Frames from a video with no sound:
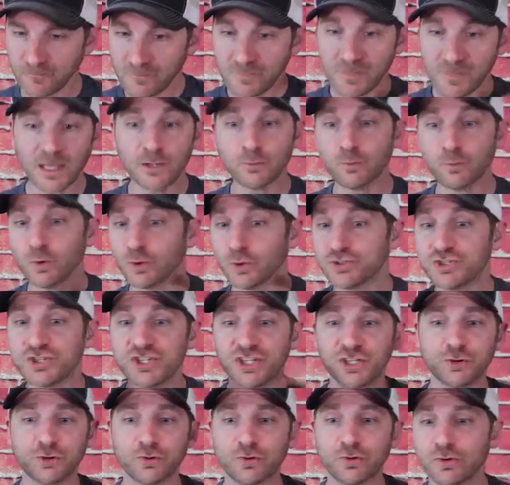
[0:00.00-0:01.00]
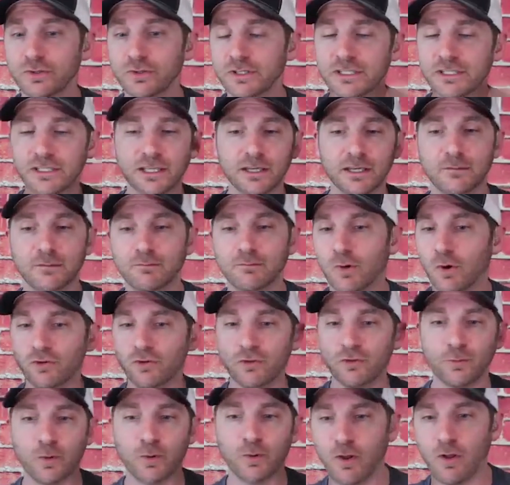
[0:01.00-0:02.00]
and we'll generally get
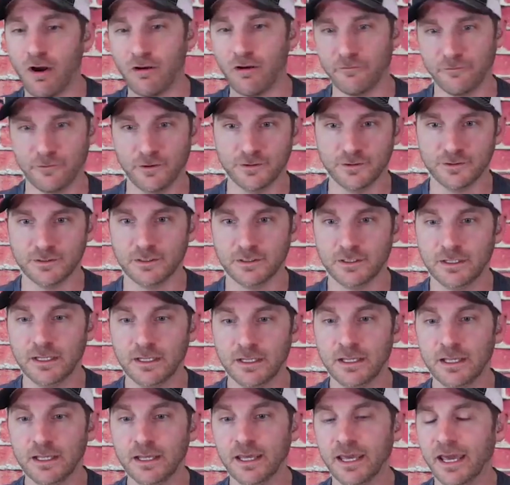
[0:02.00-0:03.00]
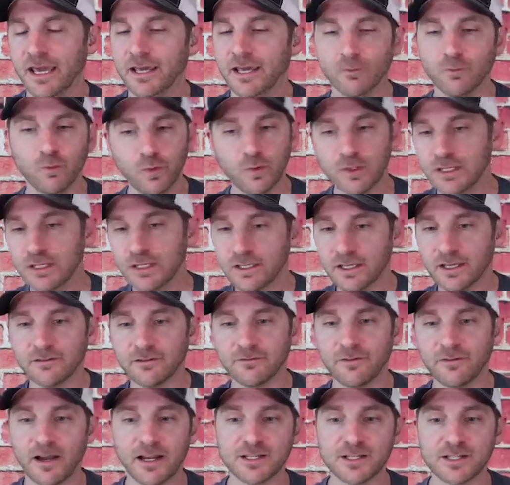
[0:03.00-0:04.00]
multiple offers. And we
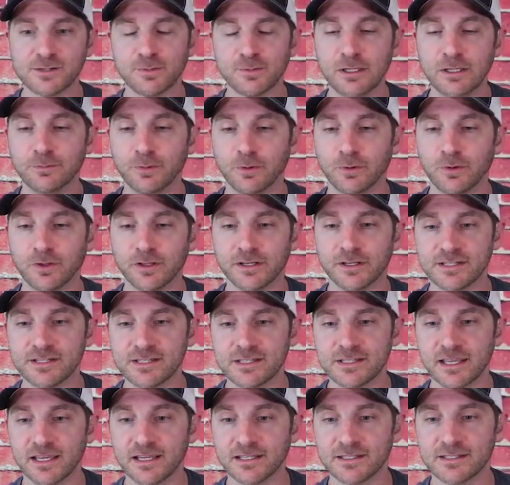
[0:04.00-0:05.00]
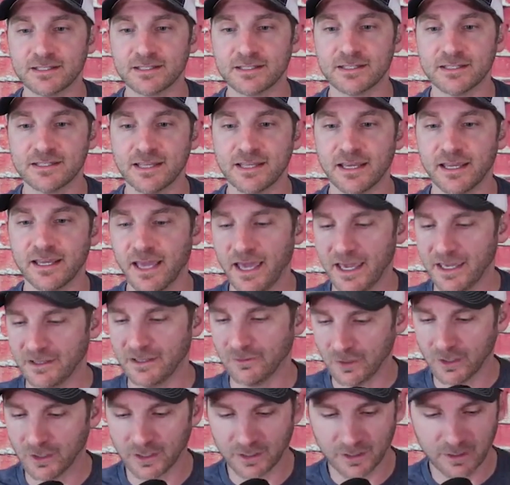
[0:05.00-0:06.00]
advise people in estates to say, hey,
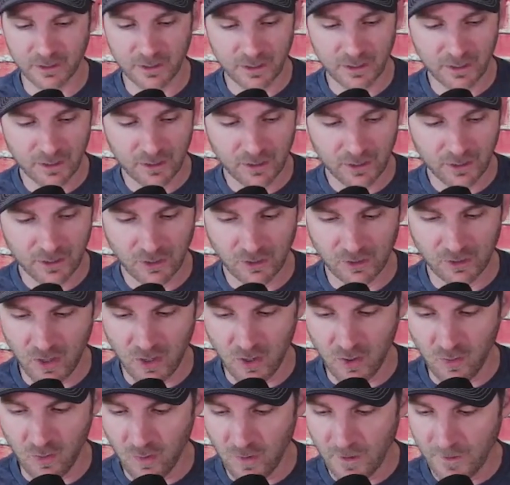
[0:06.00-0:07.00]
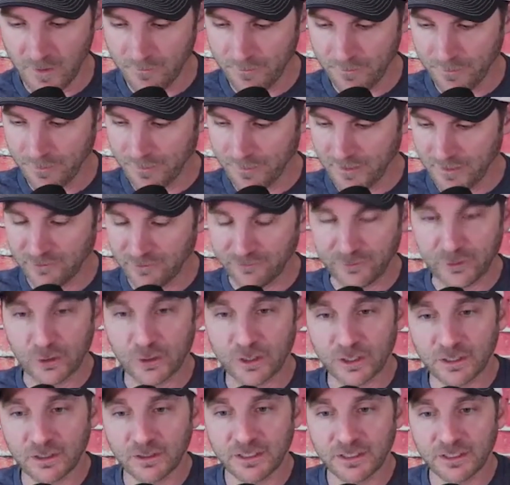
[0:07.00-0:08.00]
look, if you're
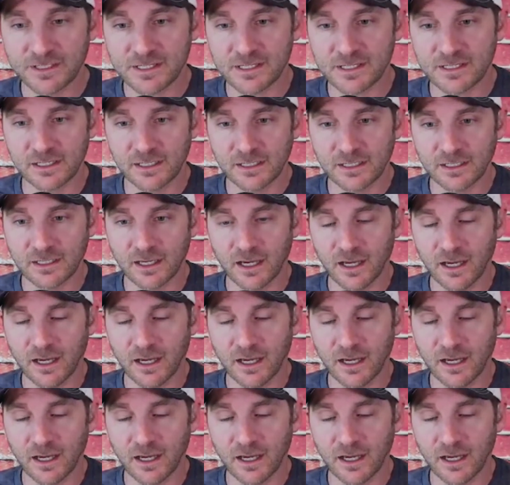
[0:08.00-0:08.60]
going to list it,